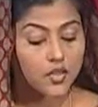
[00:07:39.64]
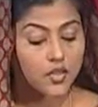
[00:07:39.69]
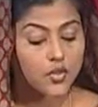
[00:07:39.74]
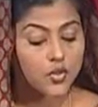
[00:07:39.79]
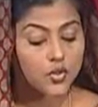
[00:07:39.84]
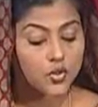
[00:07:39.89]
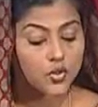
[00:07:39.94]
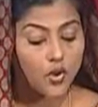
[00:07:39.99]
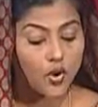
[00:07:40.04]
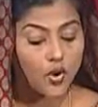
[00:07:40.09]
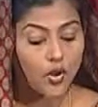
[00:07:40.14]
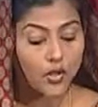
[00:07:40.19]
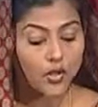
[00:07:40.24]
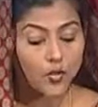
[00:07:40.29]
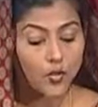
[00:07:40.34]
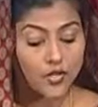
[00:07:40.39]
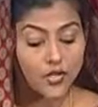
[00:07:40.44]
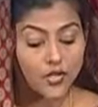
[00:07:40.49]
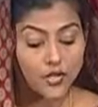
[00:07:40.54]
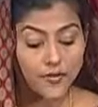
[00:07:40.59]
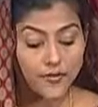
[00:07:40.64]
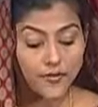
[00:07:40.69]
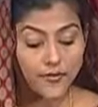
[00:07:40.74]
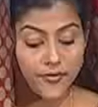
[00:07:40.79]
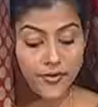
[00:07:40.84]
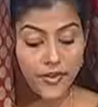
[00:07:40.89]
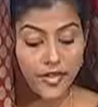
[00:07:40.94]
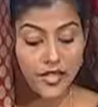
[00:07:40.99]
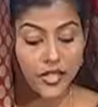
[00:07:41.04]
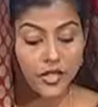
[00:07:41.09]
Saul was
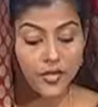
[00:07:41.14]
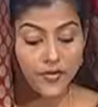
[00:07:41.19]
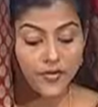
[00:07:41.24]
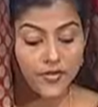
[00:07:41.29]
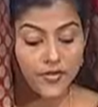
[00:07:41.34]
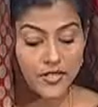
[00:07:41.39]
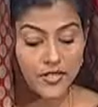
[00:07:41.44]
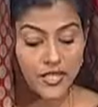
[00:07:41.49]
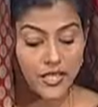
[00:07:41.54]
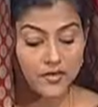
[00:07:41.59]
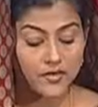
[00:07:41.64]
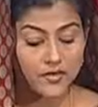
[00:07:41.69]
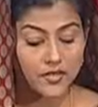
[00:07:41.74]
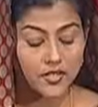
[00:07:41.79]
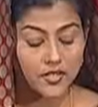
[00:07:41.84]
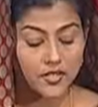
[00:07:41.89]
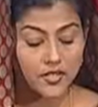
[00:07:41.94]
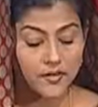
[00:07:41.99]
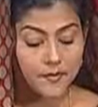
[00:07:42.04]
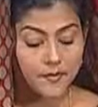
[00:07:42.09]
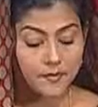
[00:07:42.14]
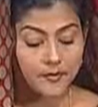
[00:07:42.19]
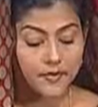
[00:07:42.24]
afraid of David